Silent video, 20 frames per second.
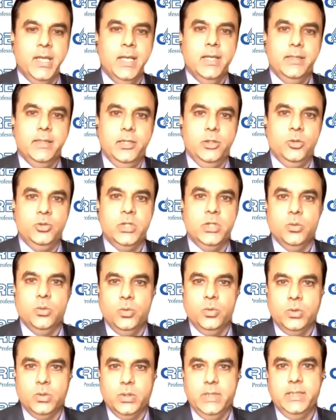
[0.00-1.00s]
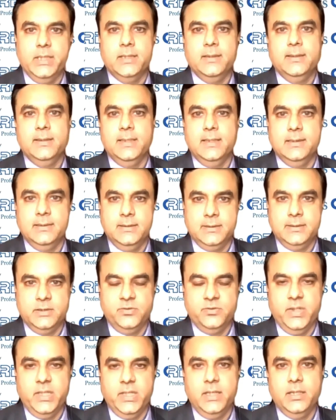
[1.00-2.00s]
they do their own internal analysis as
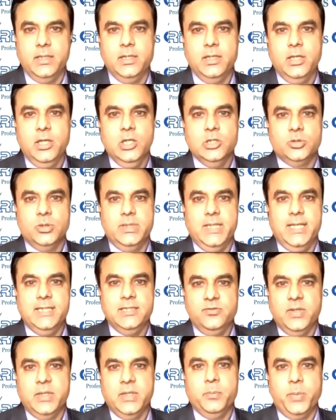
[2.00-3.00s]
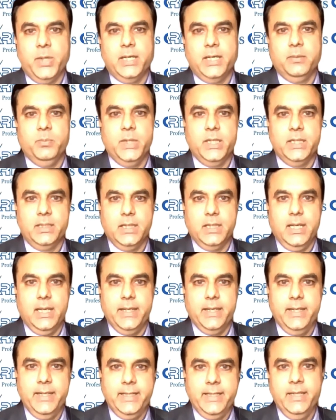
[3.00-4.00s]
well. So that's one part. But a
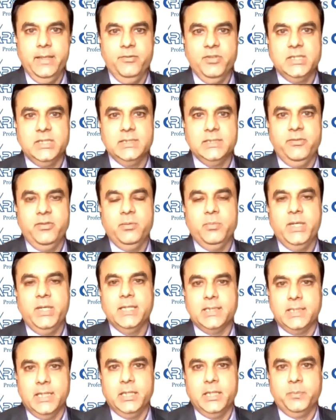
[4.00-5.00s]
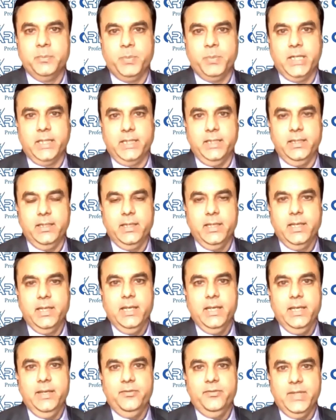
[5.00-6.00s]
rating which is given by a third party,
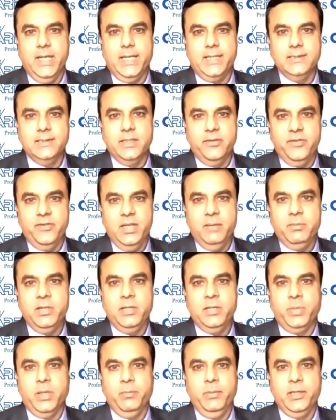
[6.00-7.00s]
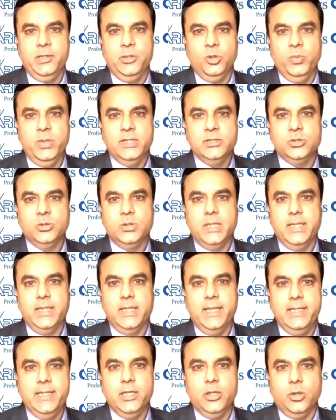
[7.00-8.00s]
if that is available in public domain, so the
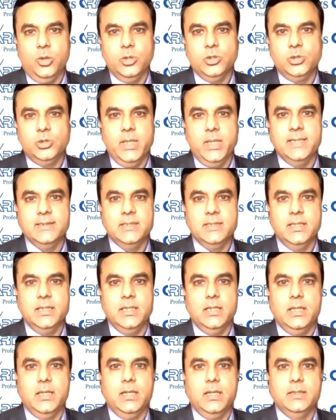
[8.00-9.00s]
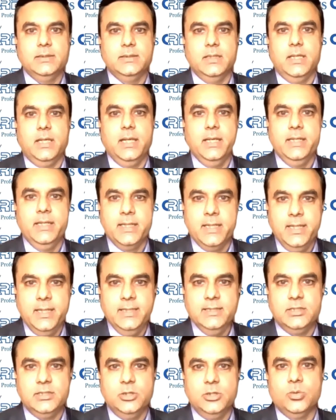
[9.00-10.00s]
lender also has a
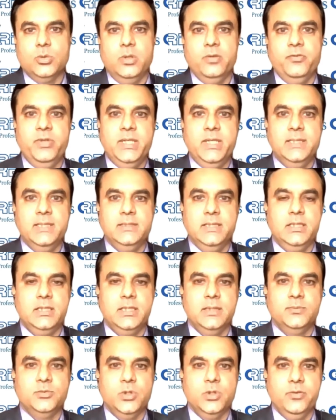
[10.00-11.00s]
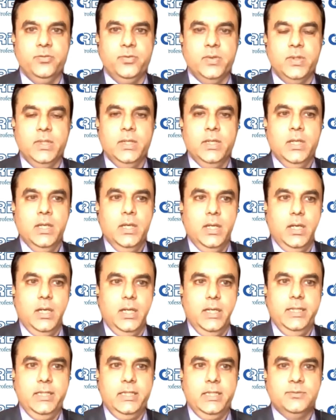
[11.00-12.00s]
increased confidence in terms of
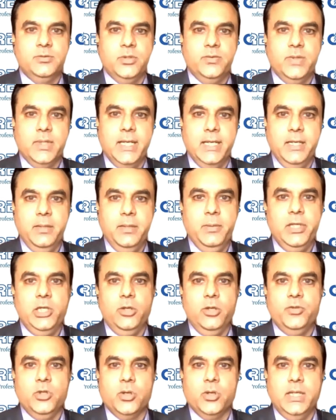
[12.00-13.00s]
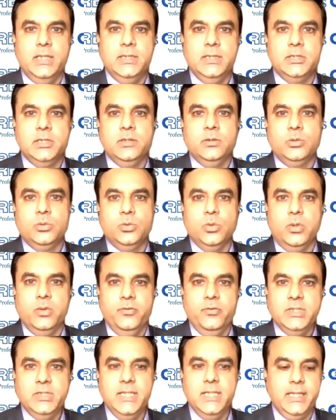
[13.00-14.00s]
the credibility of the organization on
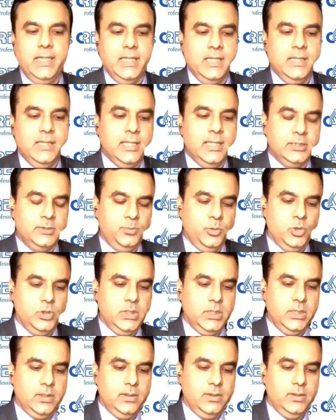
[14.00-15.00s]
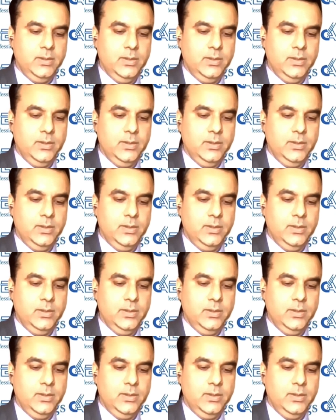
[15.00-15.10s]
which they are taking the exposure.